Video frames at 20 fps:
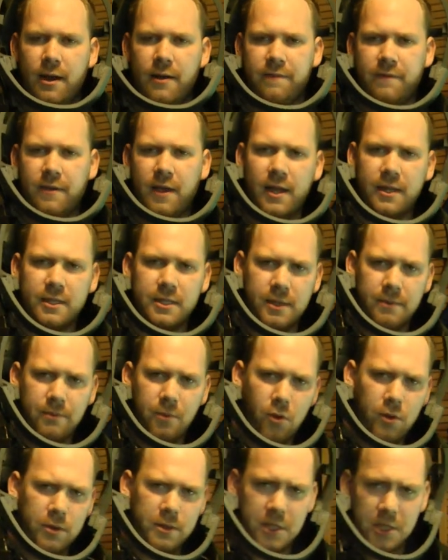I've got some
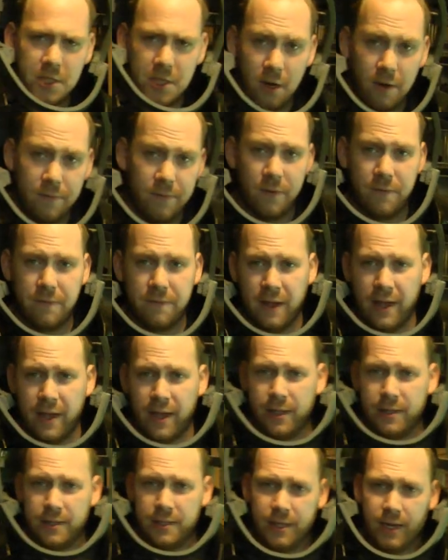old server
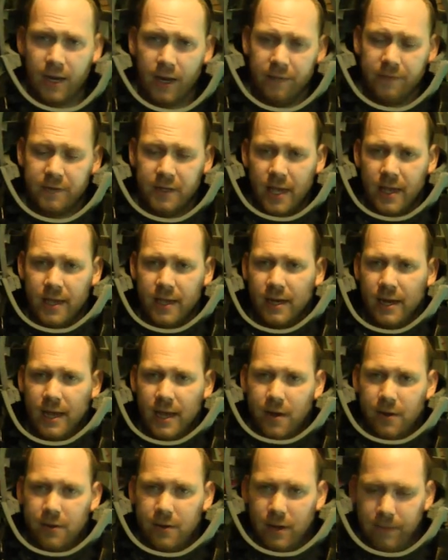fans that I've taken
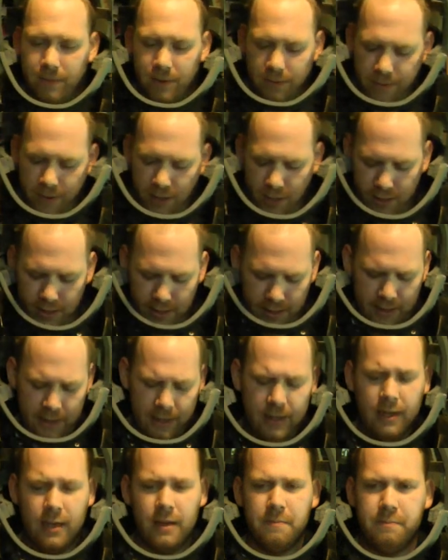out, and I'm going to be
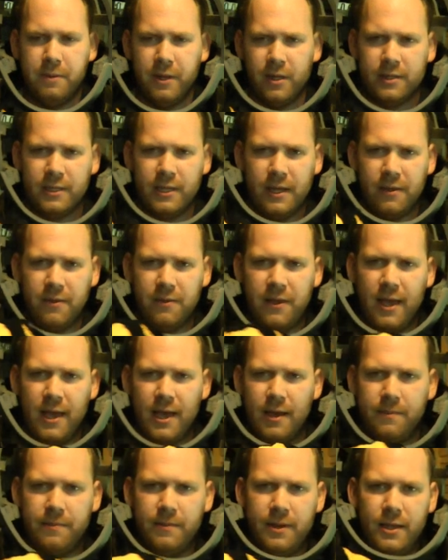building
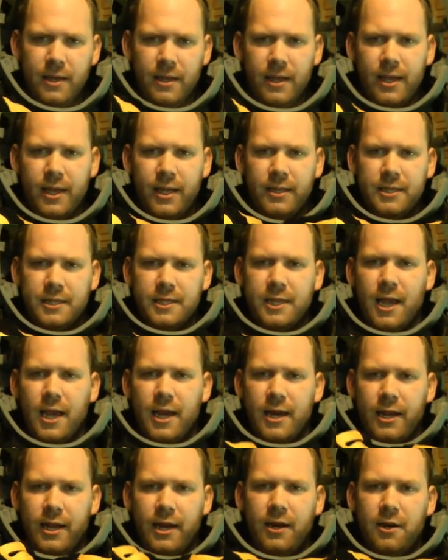them
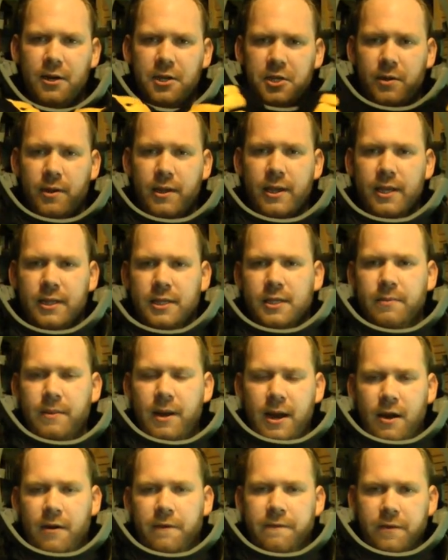inside here so I can get some
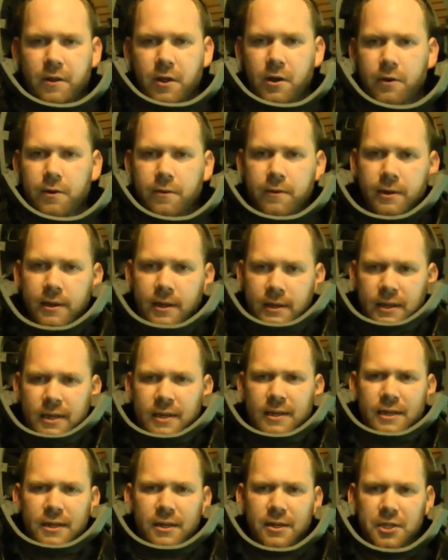airflow
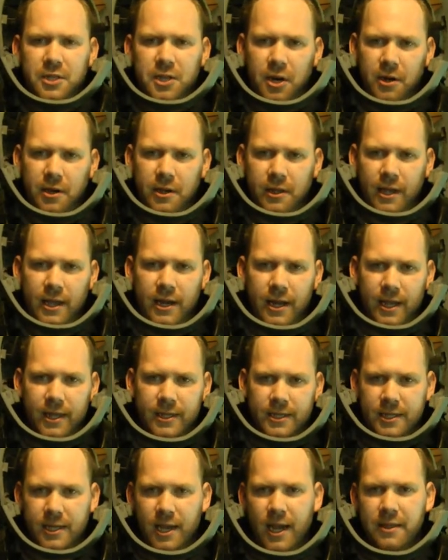circulating
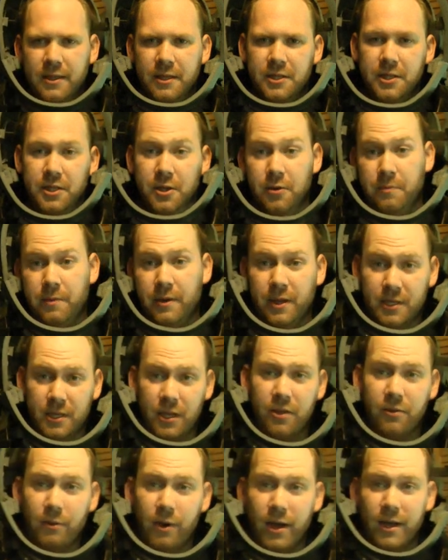inside the suit because
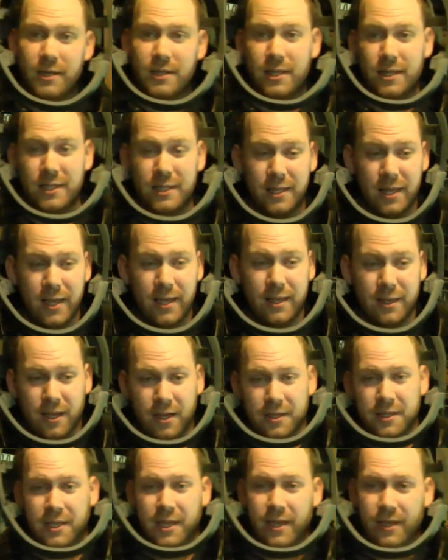otherwise this thing
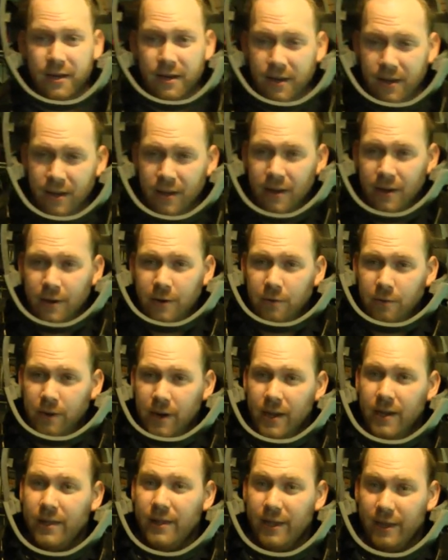does get
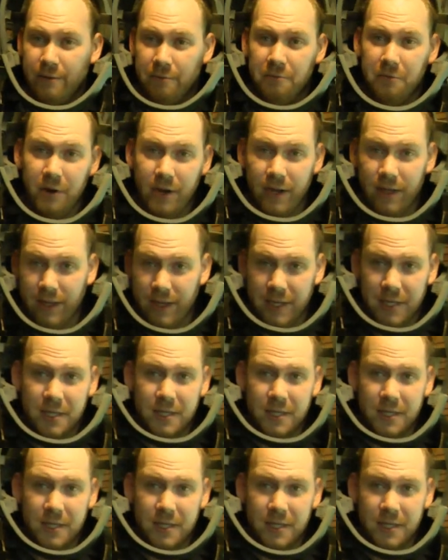really, really